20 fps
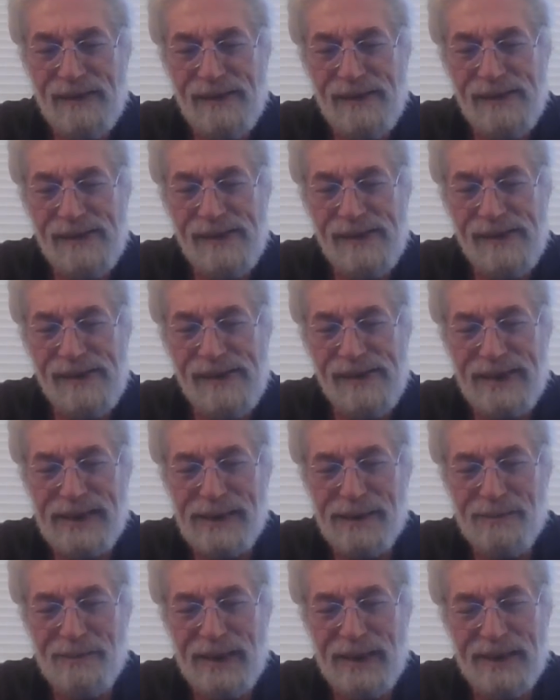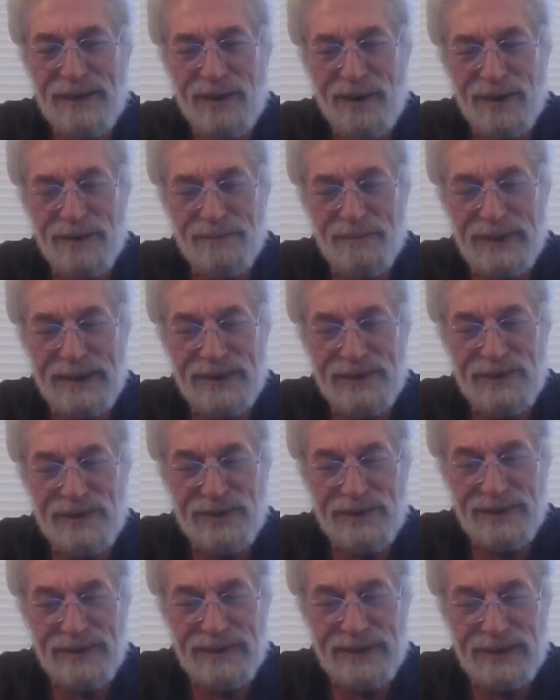And it'll make heart
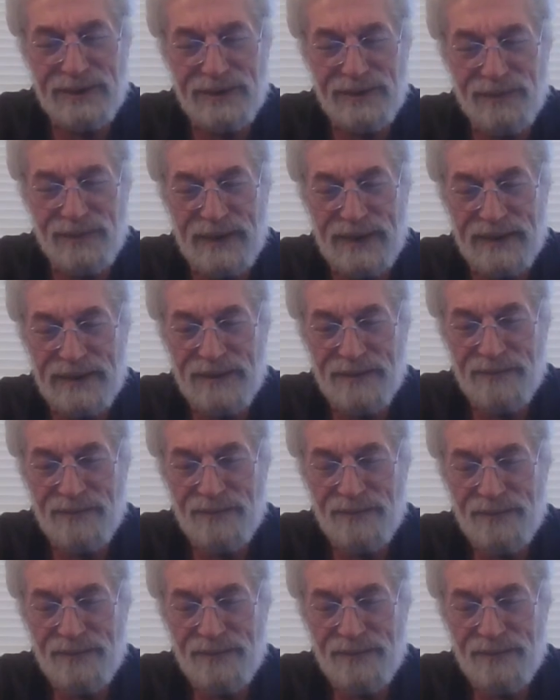meds less effective.